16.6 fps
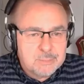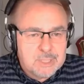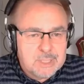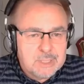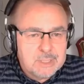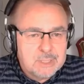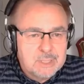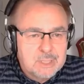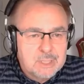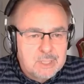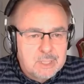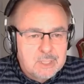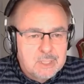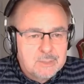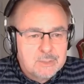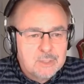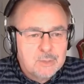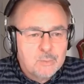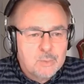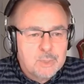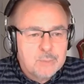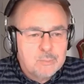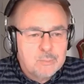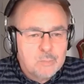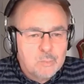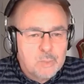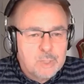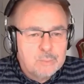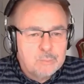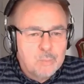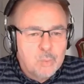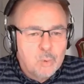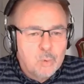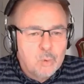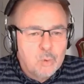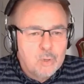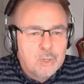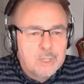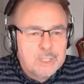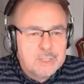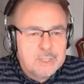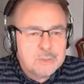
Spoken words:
to me. I think we're more